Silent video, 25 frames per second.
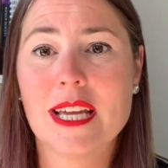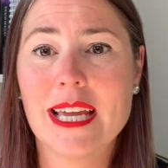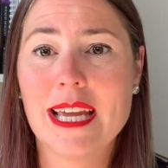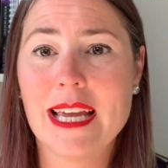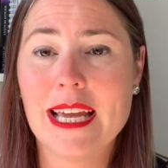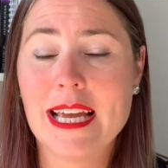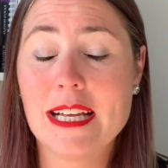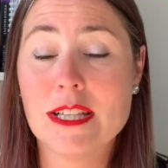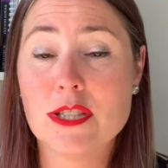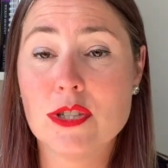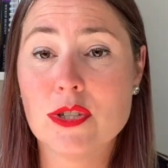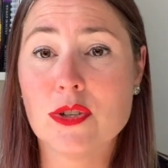
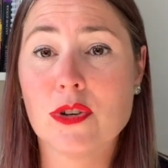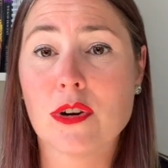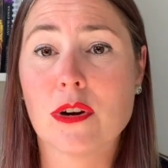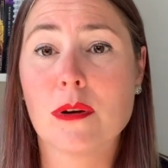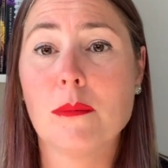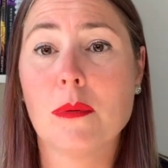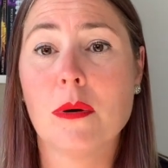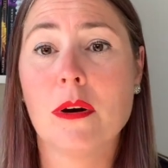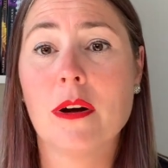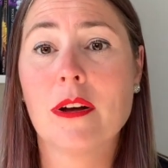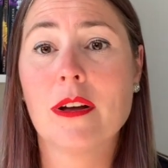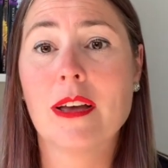it's your
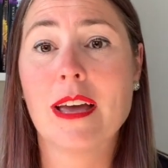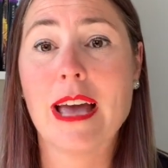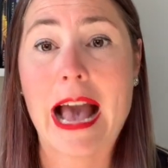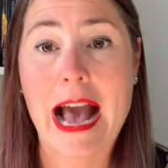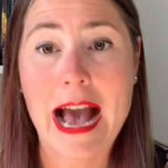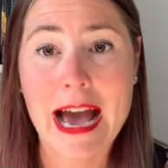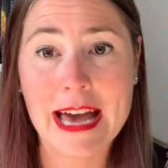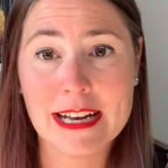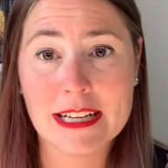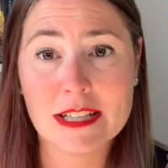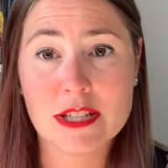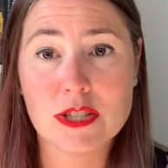book
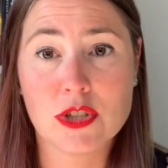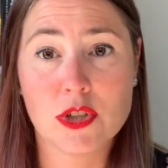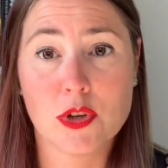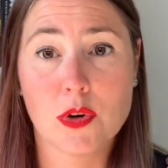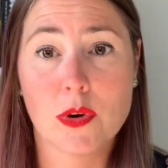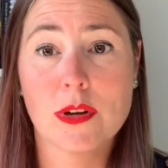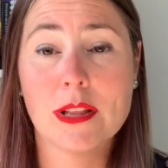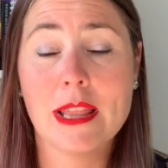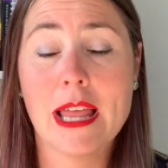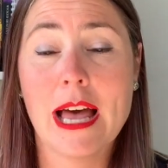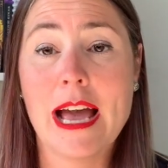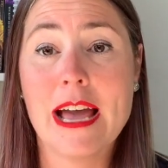and it's your
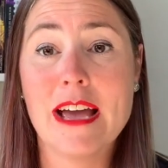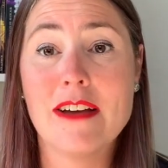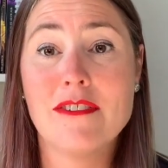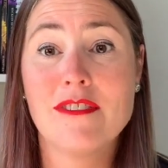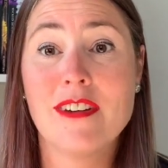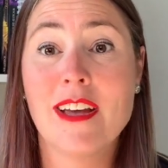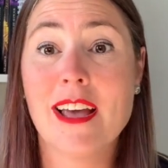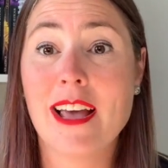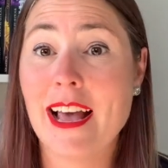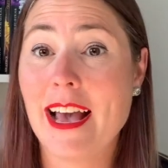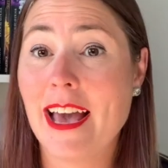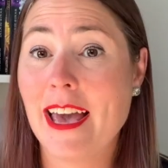life
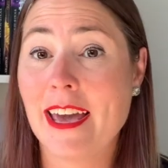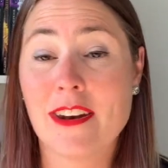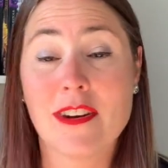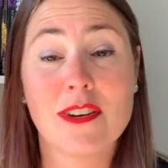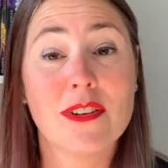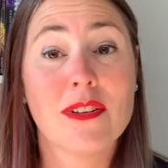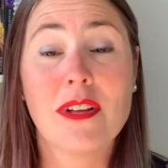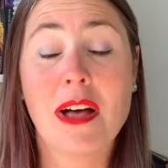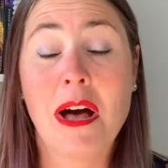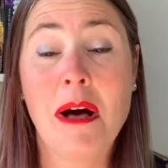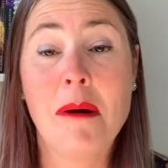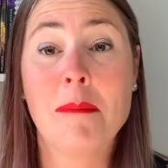and it'll
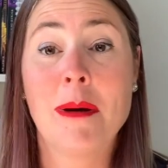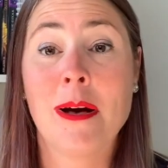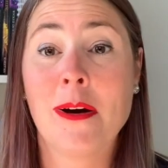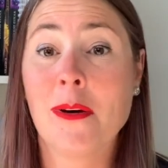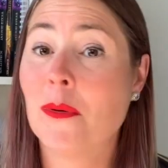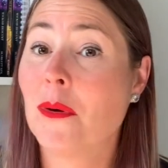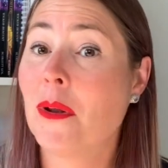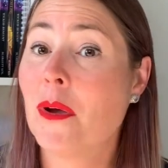come out